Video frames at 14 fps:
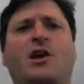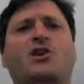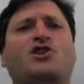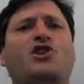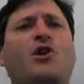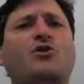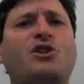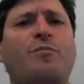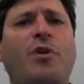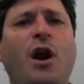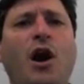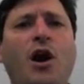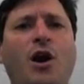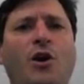So
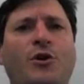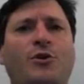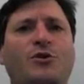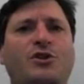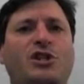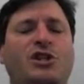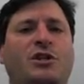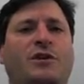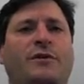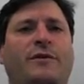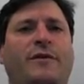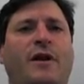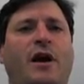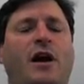suppose
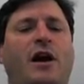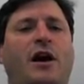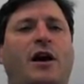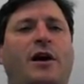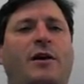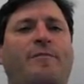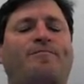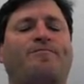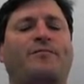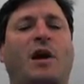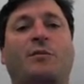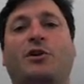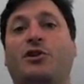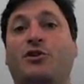I'm
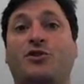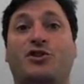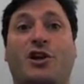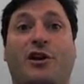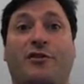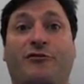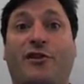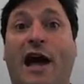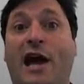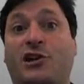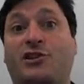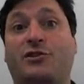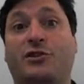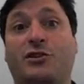going to use
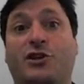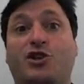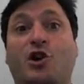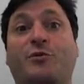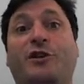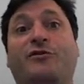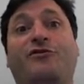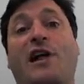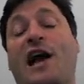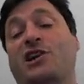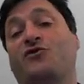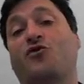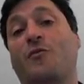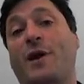Flash, the Adobe
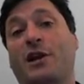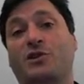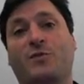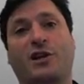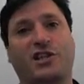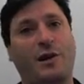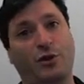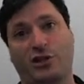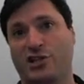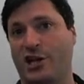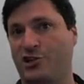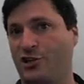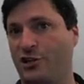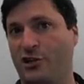Flash format as my example, because
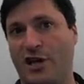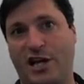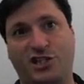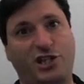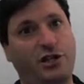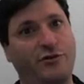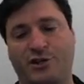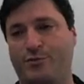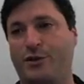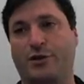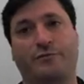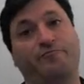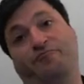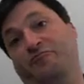actually in the last year
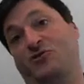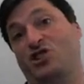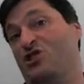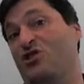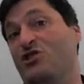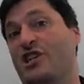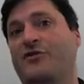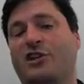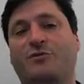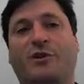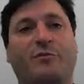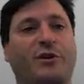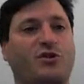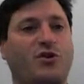just turns out that's
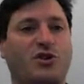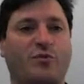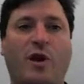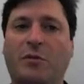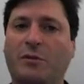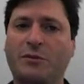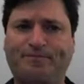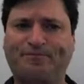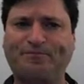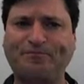been a big source of problems.